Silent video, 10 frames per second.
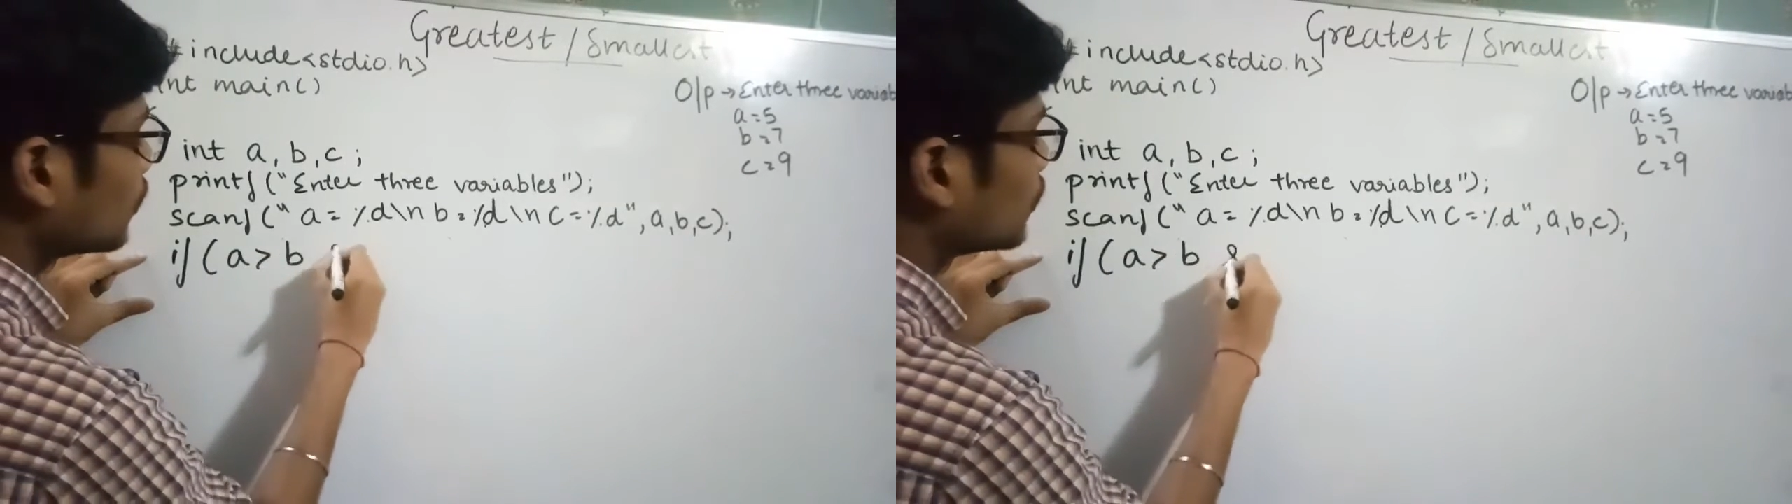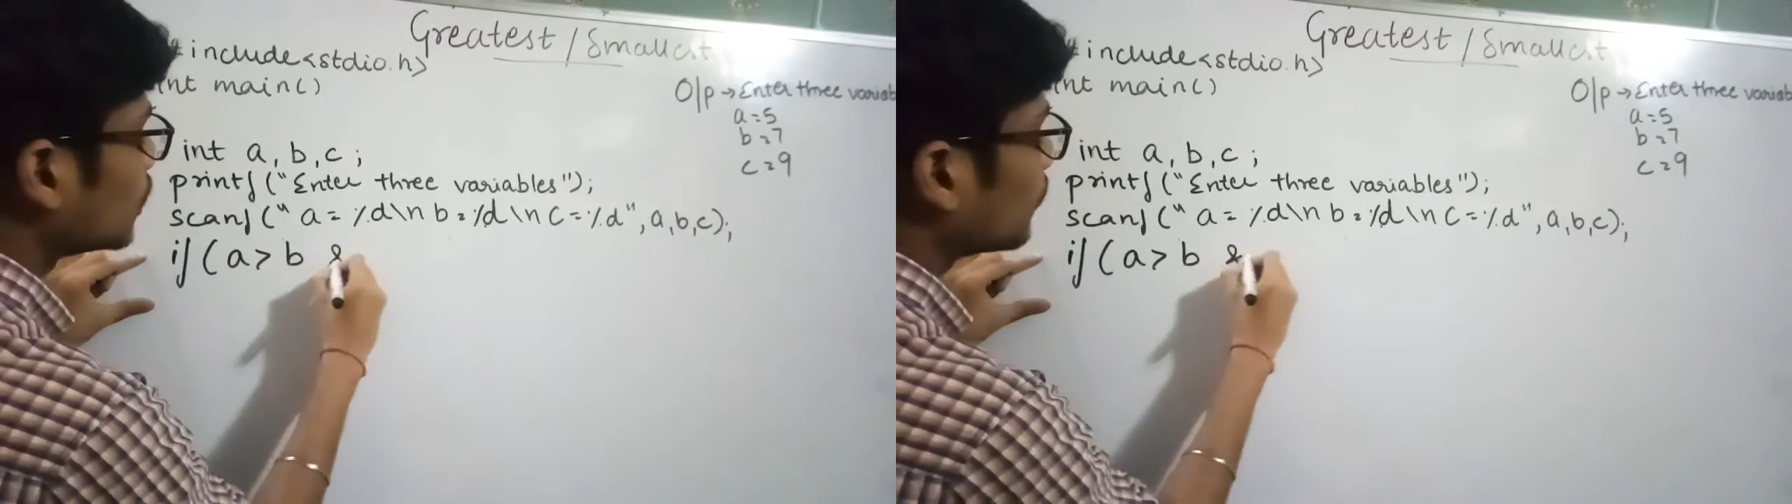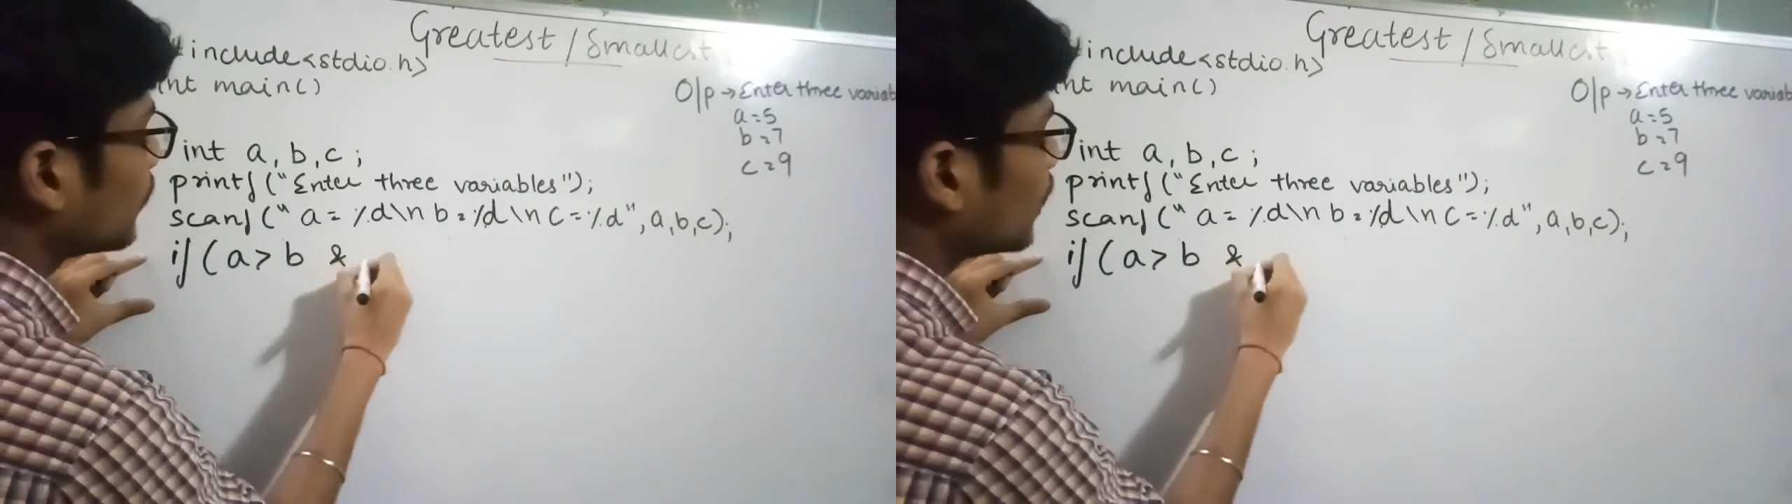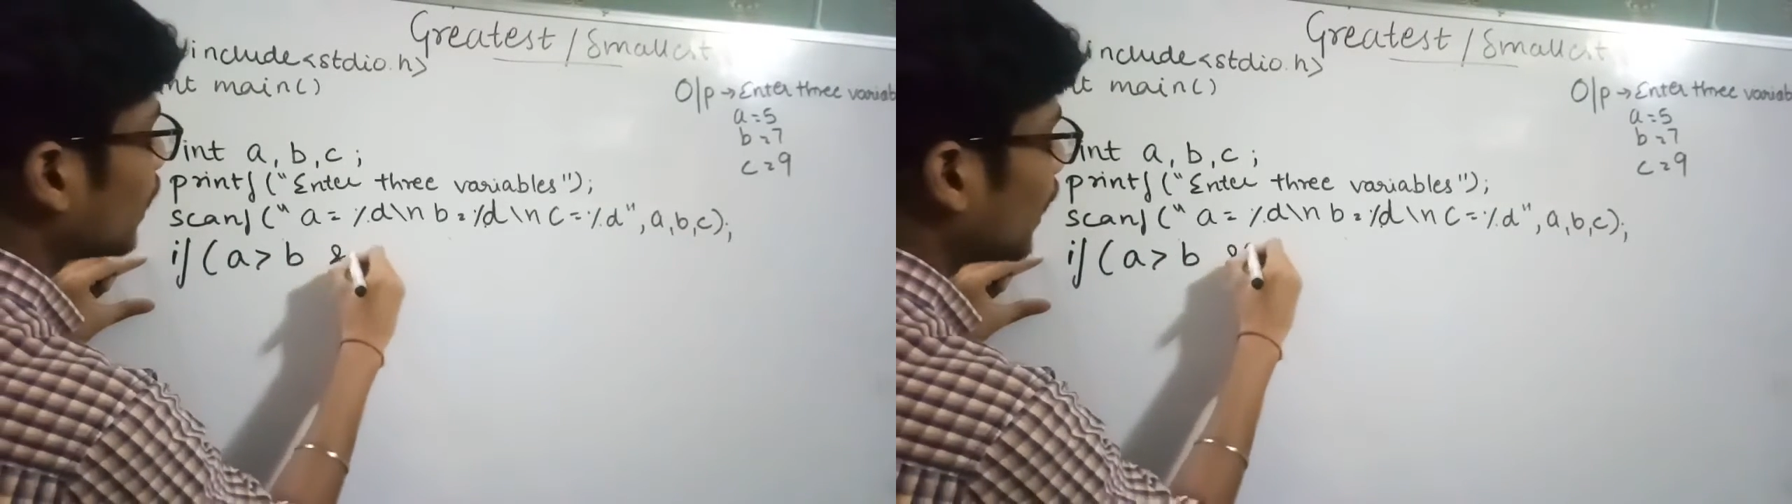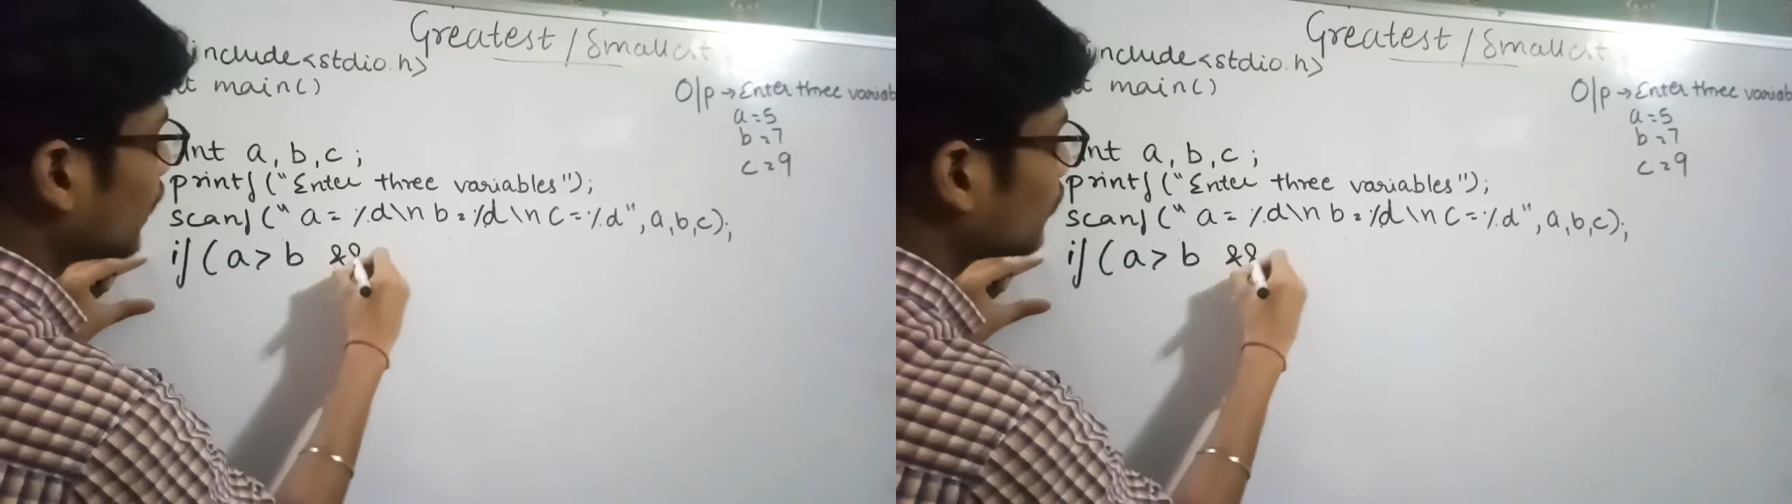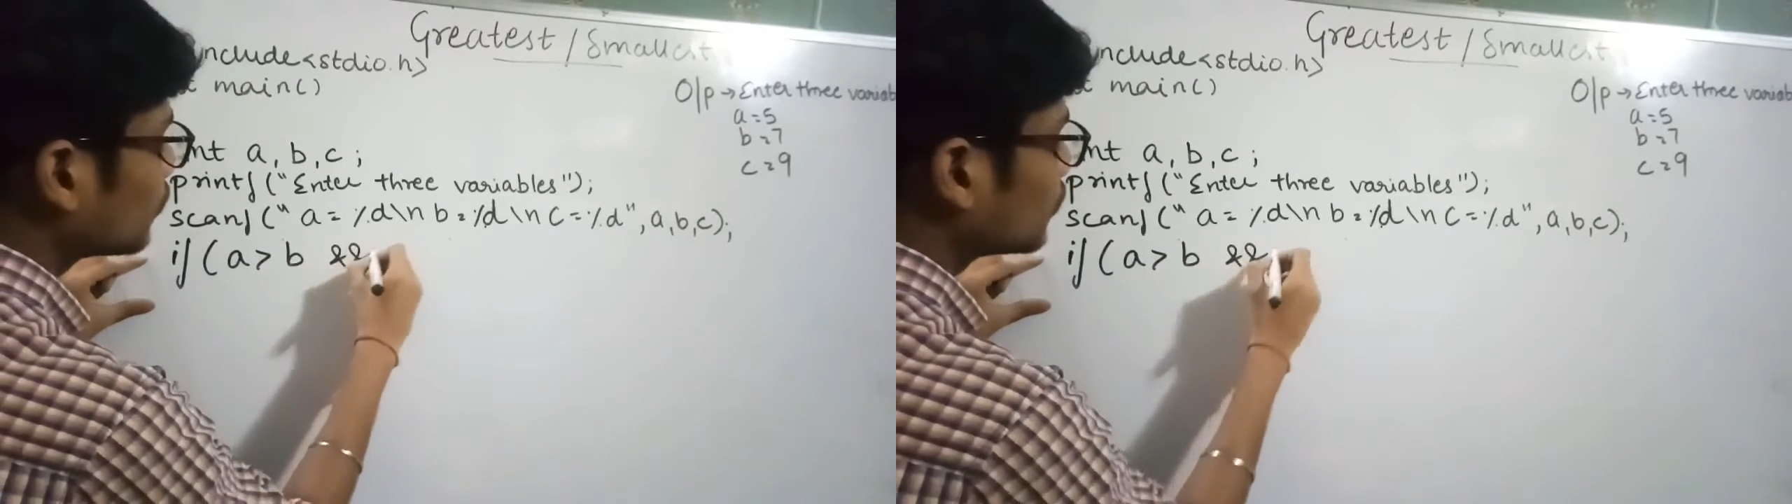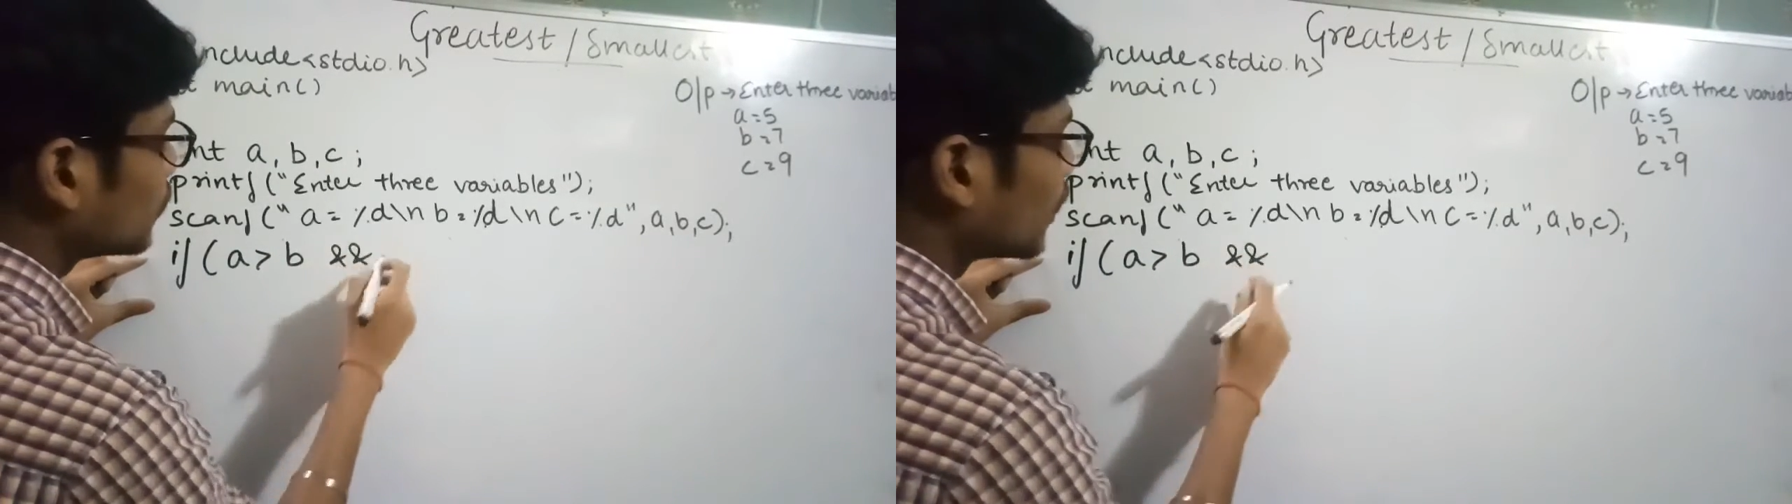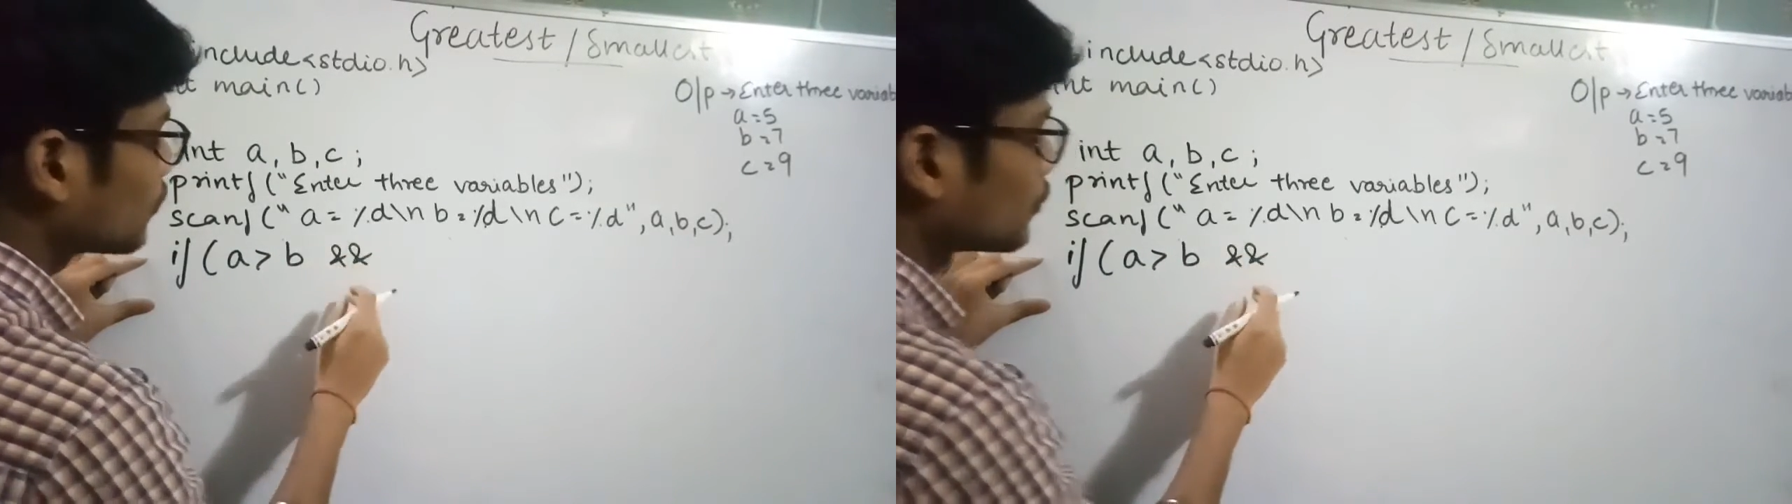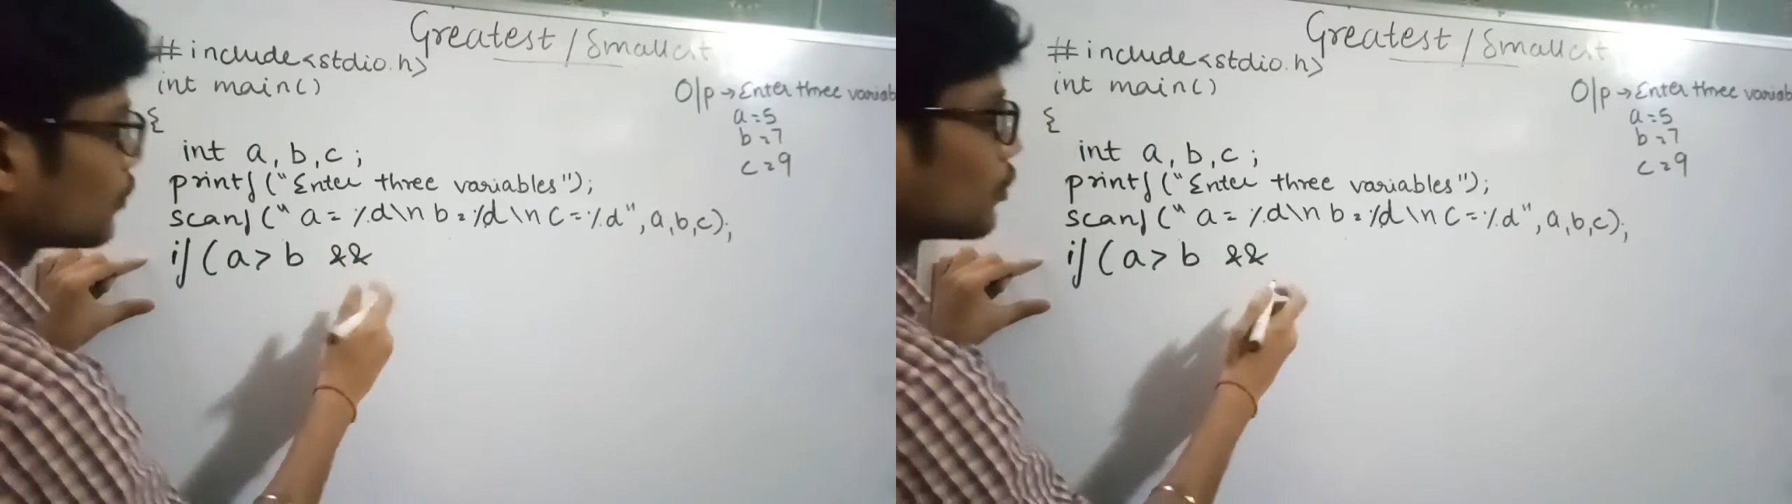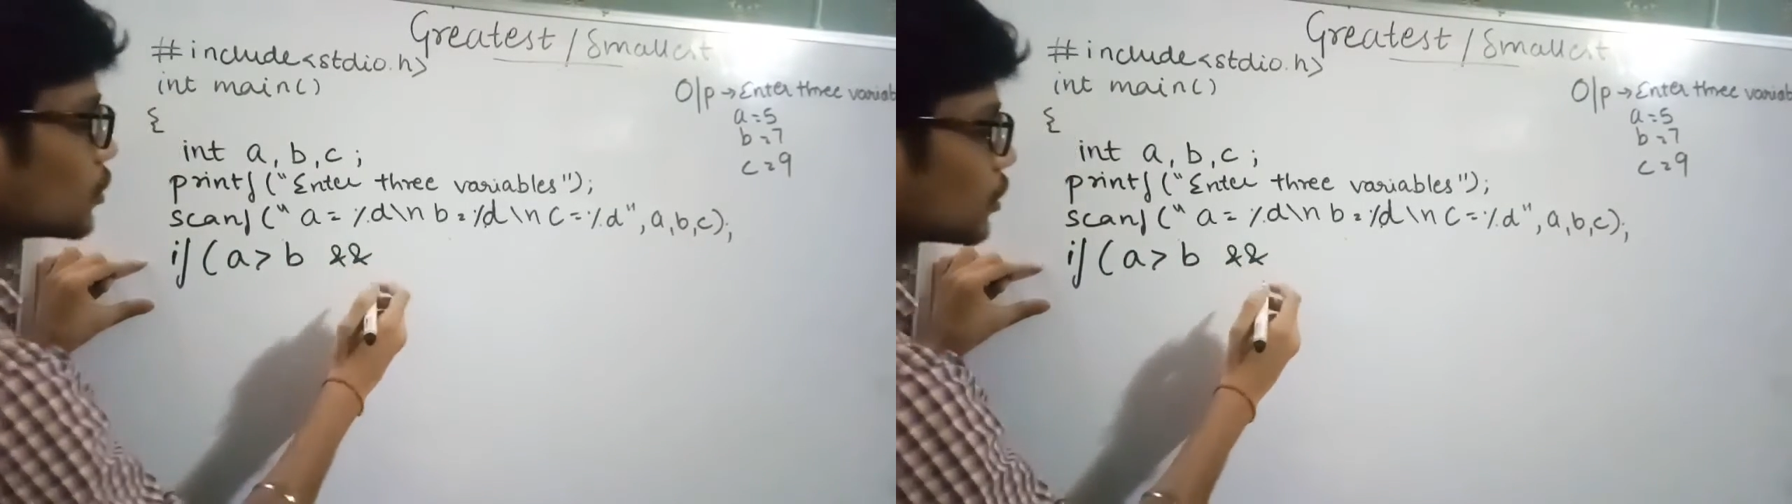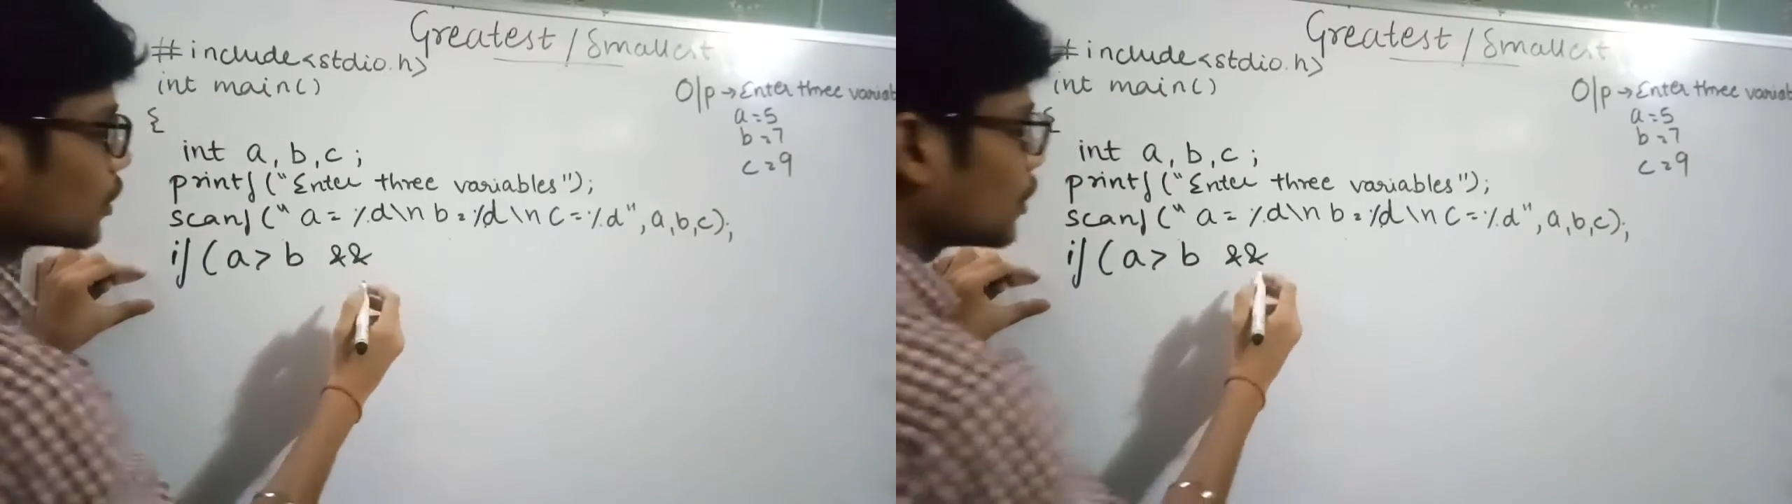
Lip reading: double AND, that is a logical